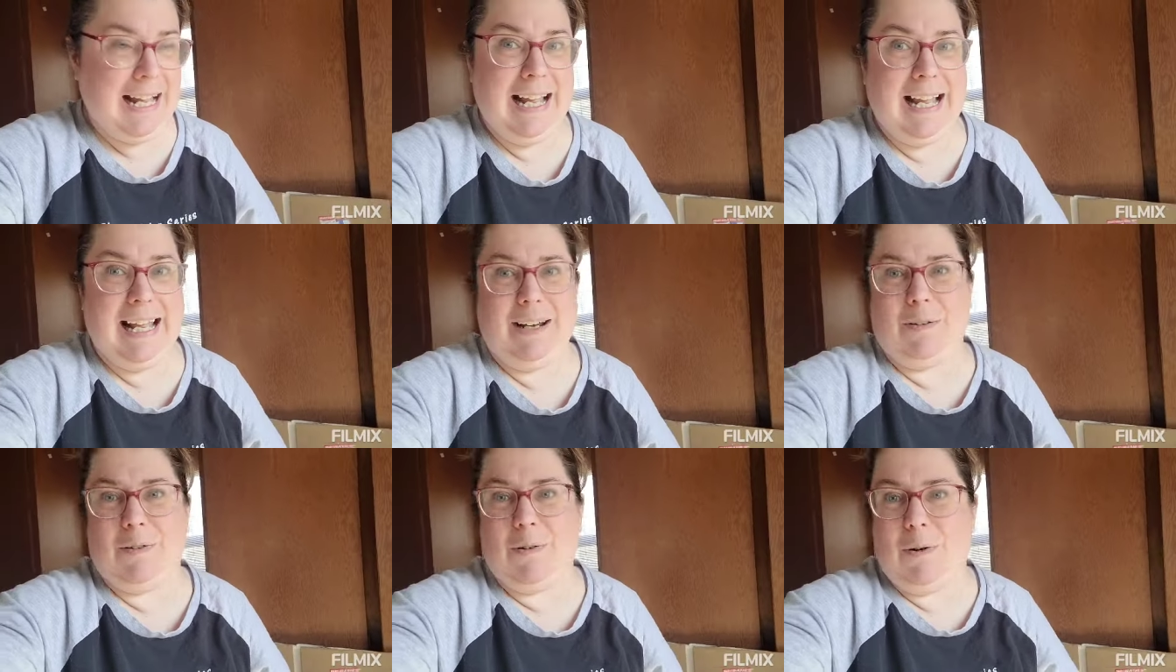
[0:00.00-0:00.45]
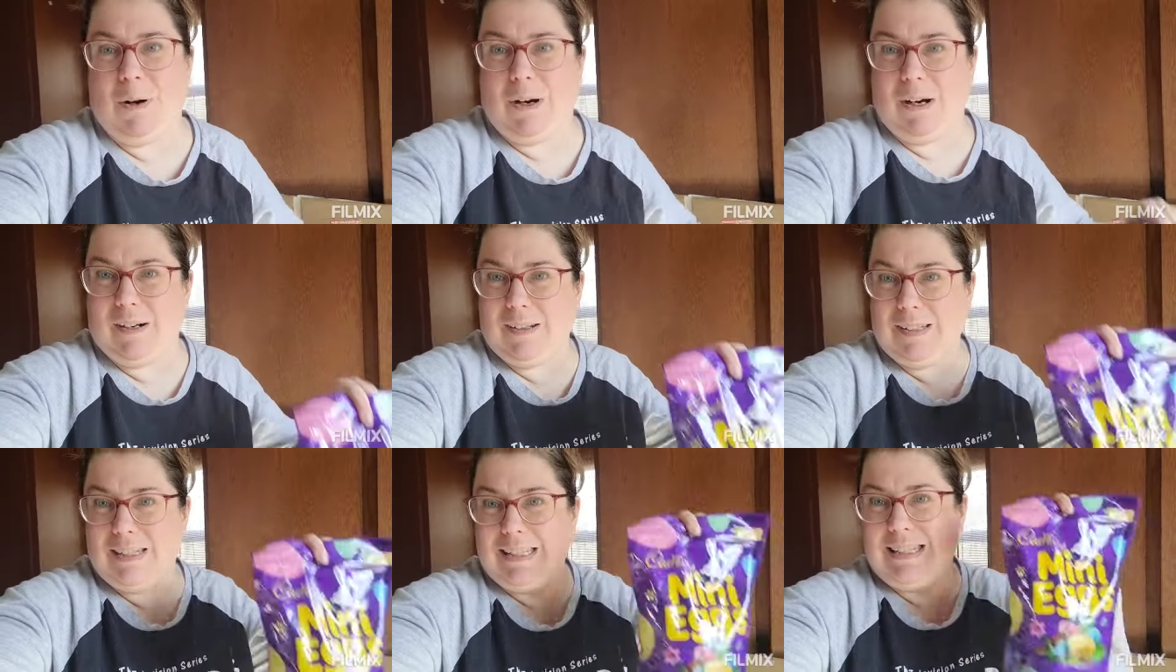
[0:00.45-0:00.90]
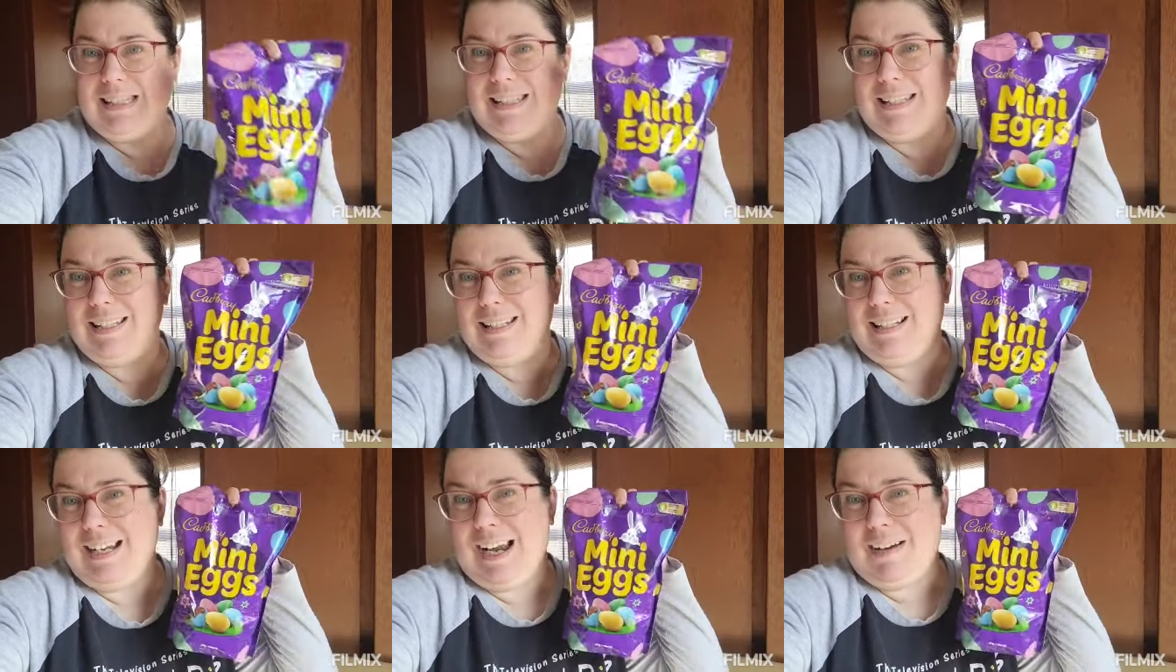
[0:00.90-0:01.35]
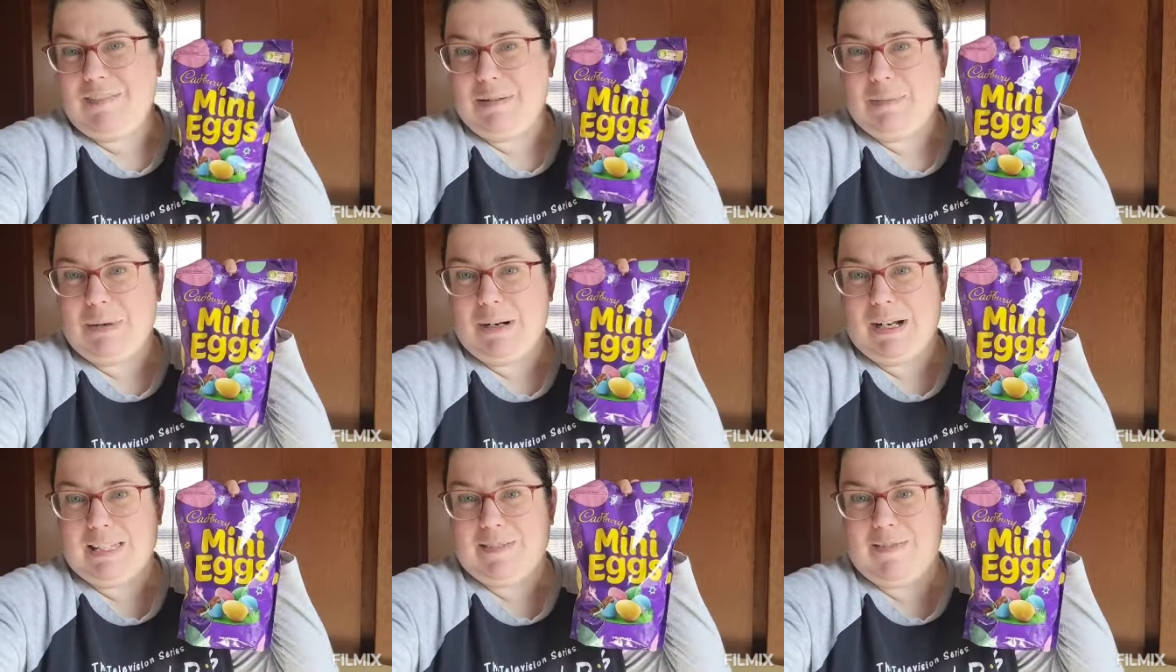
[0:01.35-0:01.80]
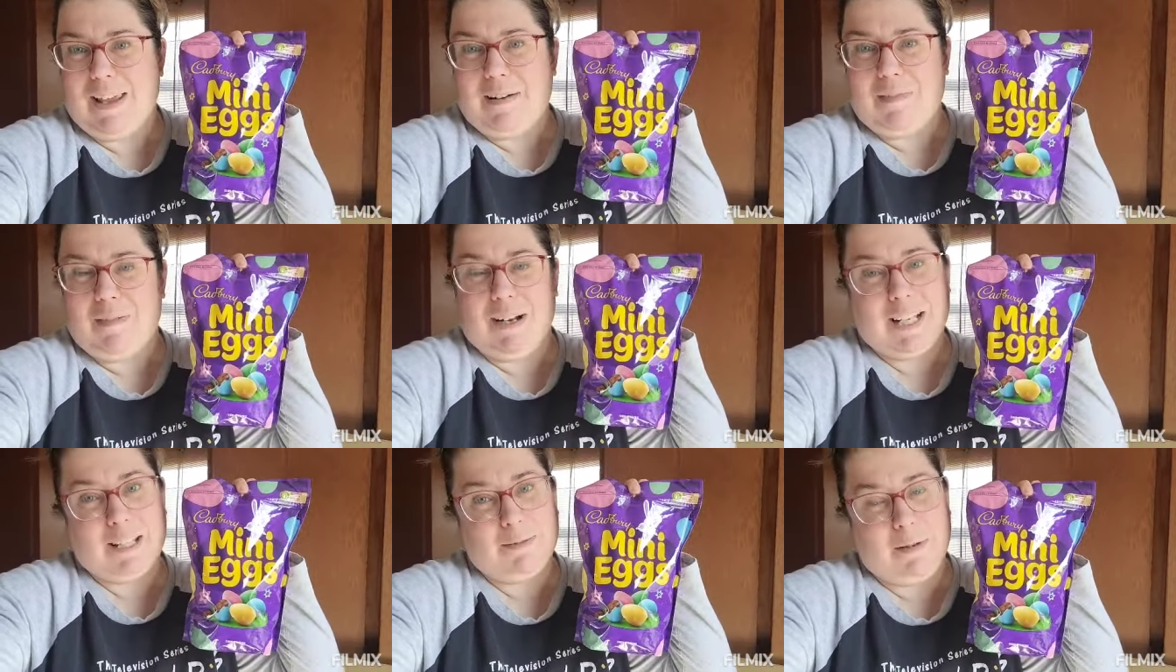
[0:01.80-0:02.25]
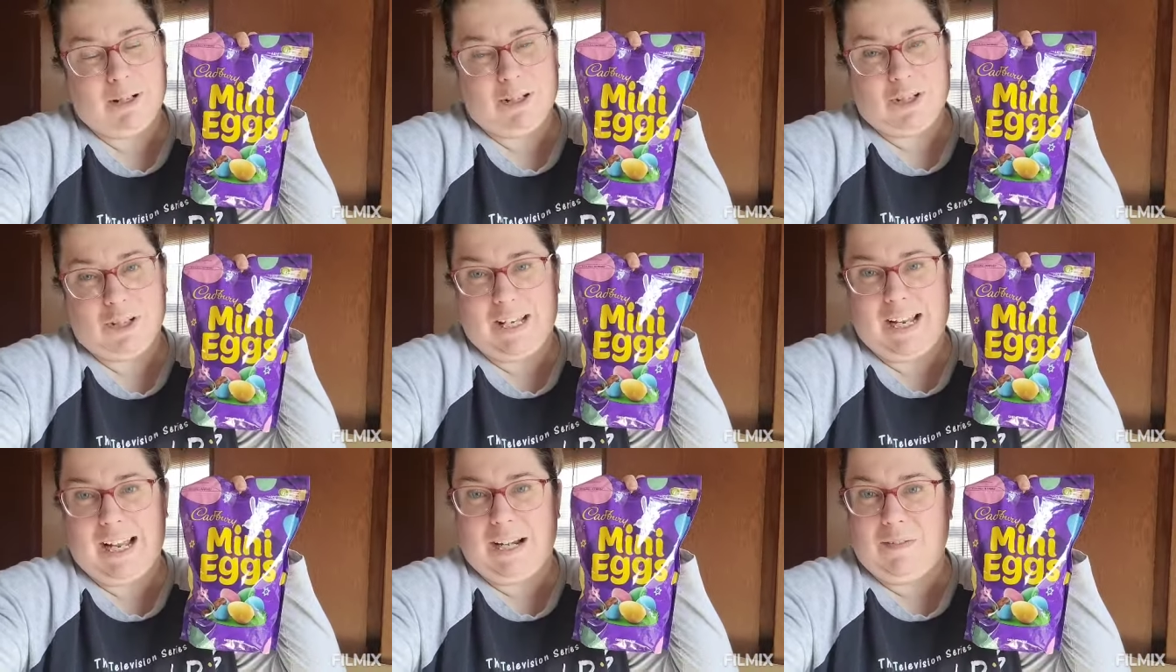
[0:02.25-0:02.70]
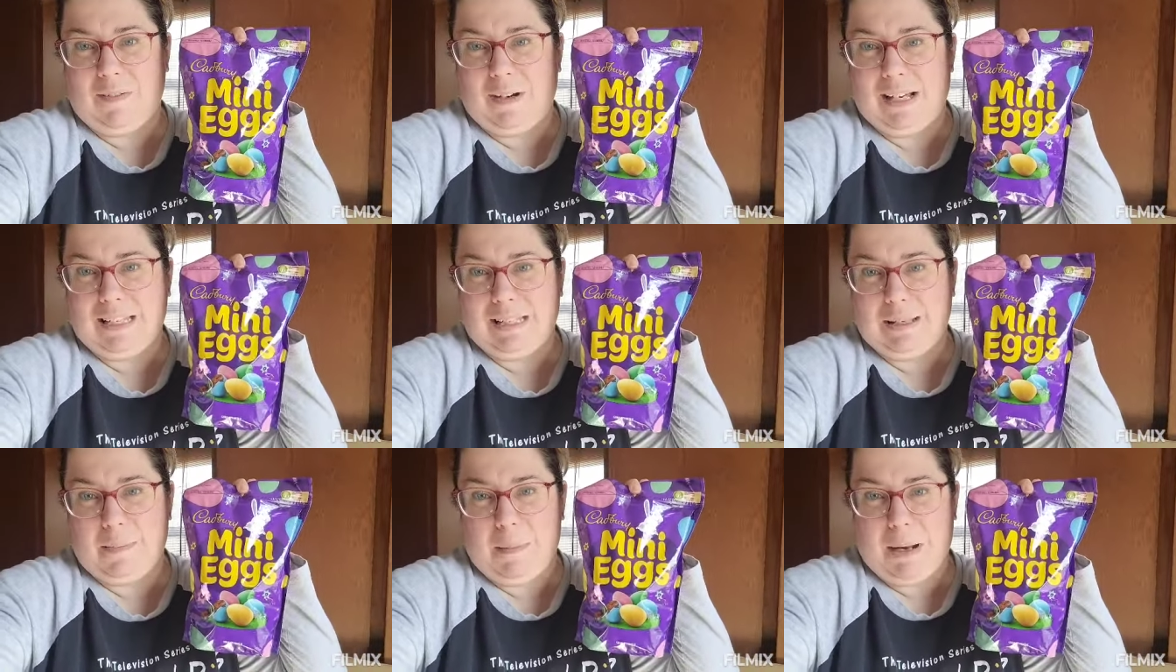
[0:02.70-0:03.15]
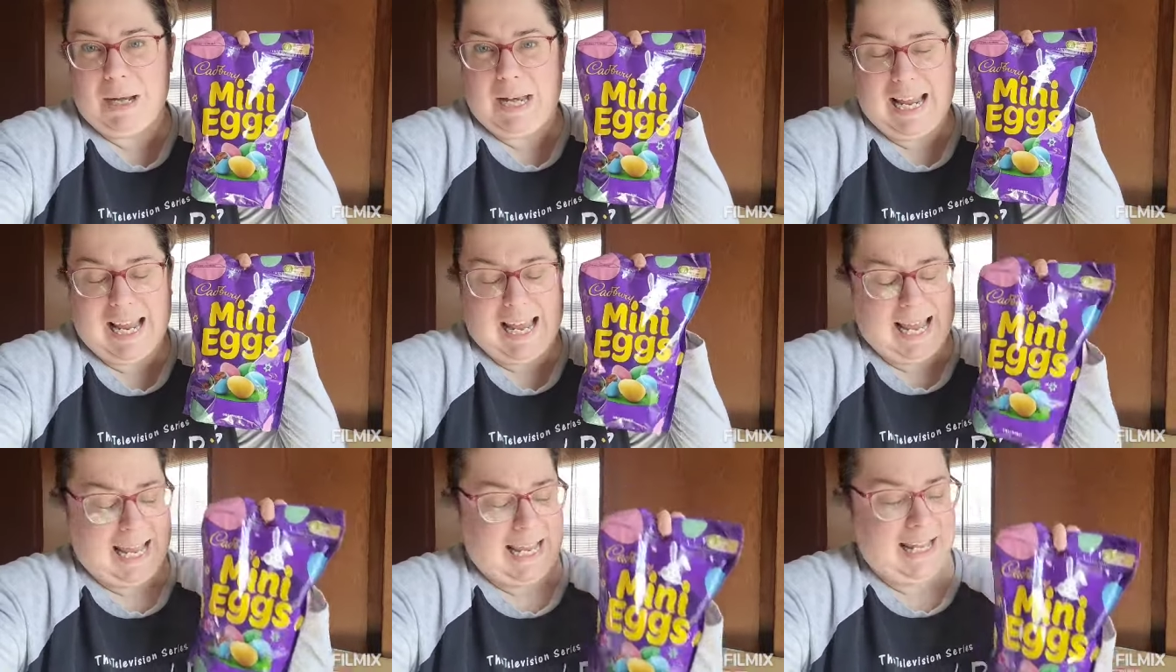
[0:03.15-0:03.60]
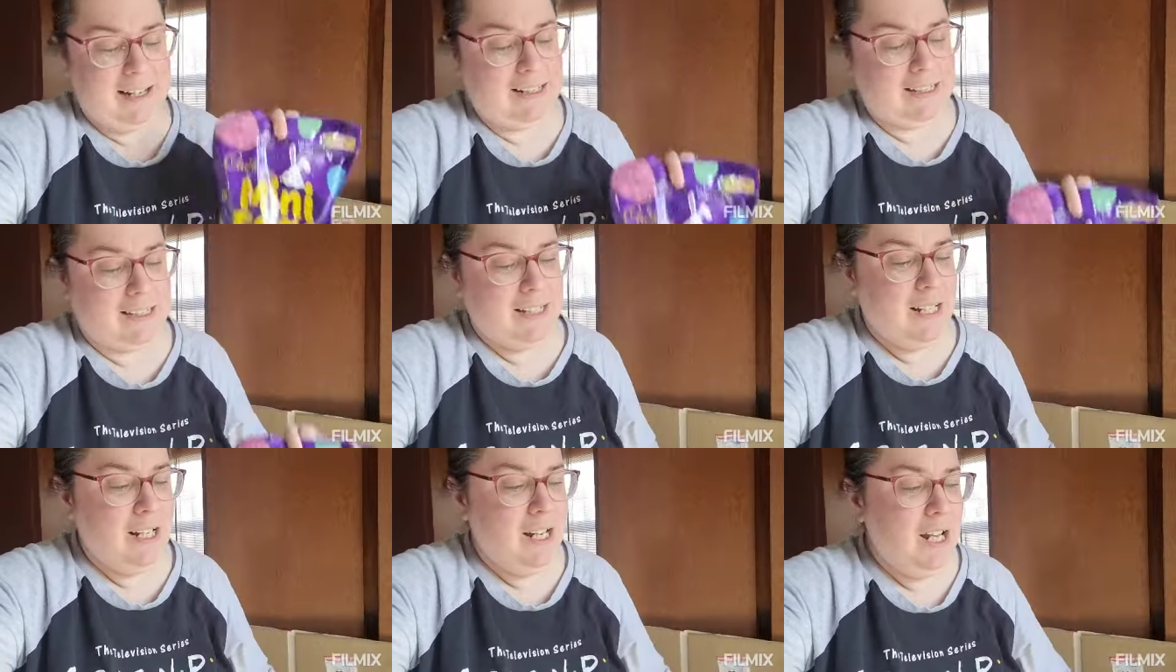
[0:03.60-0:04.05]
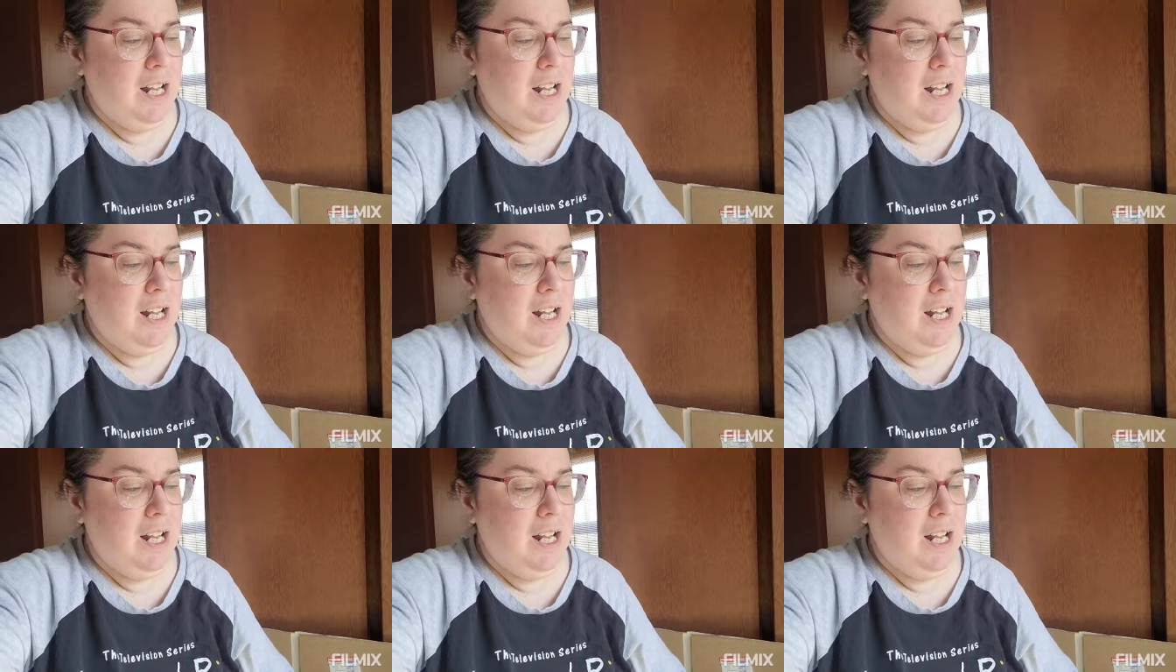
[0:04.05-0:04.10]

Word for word: And of course, everybody's favorite, especially Henry's, mini eggs.